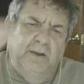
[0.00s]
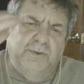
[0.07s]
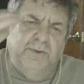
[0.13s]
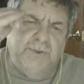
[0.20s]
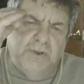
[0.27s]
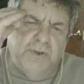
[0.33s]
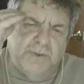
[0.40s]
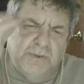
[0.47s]

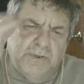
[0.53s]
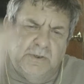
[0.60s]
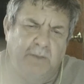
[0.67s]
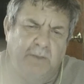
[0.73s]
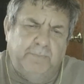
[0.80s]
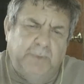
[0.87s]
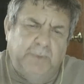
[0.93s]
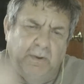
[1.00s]
just
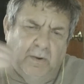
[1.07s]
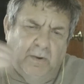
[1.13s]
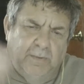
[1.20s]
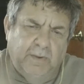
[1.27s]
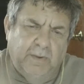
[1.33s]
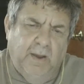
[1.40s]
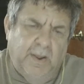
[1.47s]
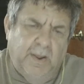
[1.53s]
simply are
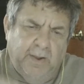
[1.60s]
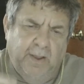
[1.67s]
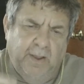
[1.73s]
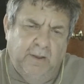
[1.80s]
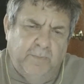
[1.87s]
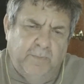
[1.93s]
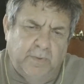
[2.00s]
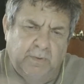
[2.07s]
not
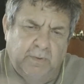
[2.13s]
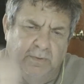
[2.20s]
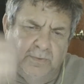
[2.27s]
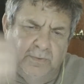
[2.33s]
able